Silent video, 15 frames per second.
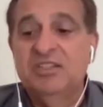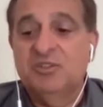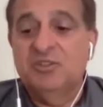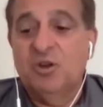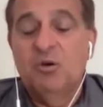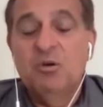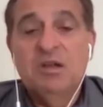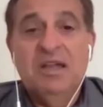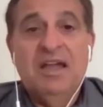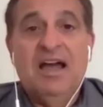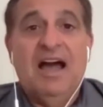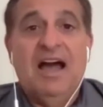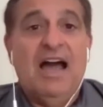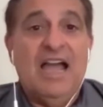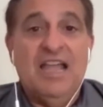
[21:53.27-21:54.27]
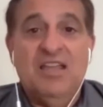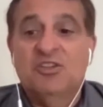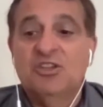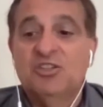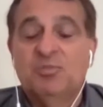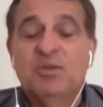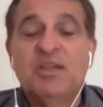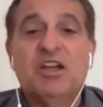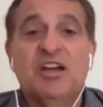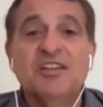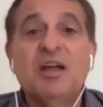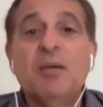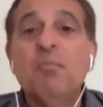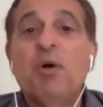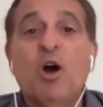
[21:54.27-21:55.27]
So because
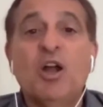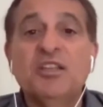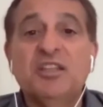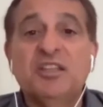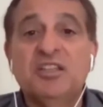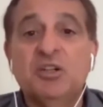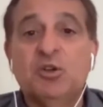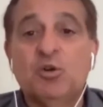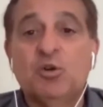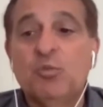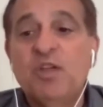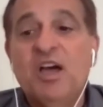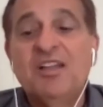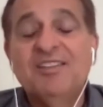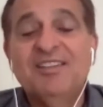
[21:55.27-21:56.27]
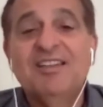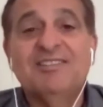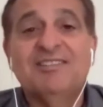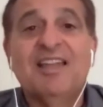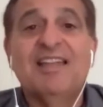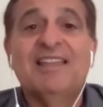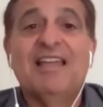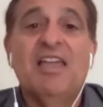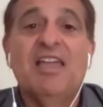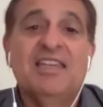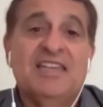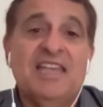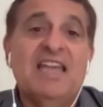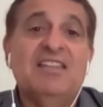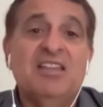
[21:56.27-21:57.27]
I'm part of the group, not just that I
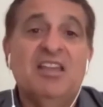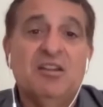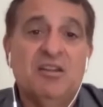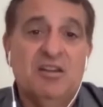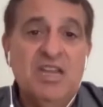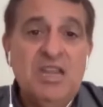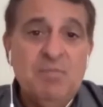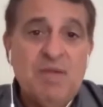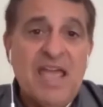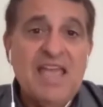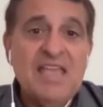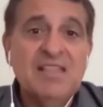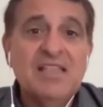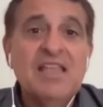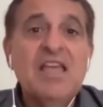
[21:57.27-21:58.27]
get a rebate,